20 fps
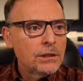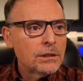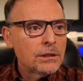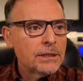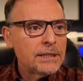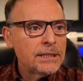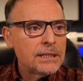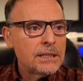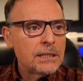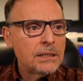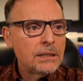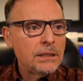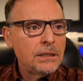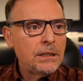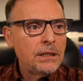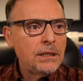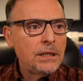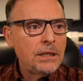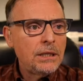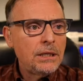Let's
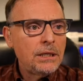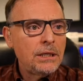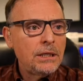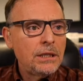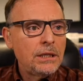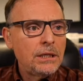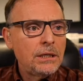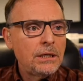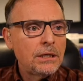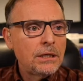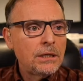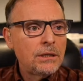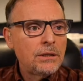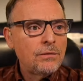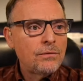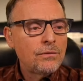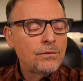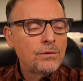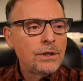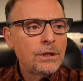see
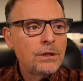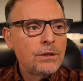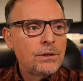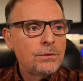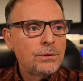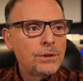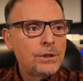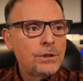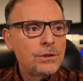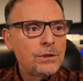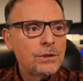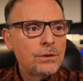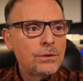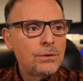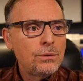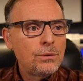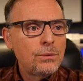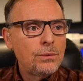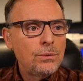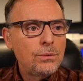if we go
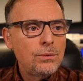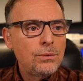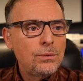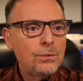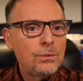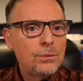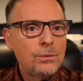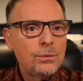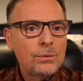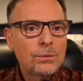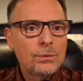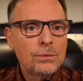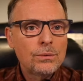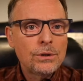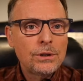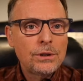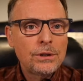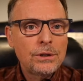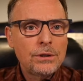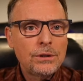into,
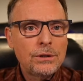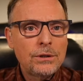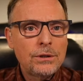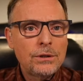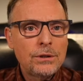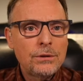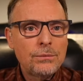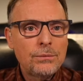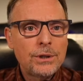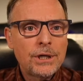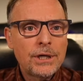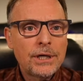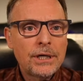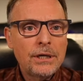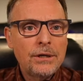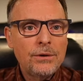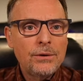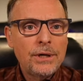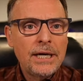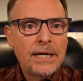where are
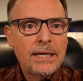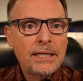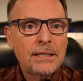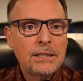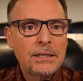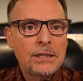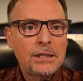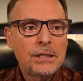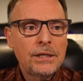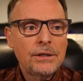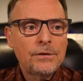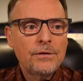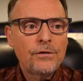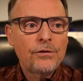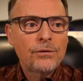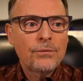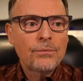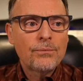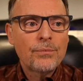you? Edit details.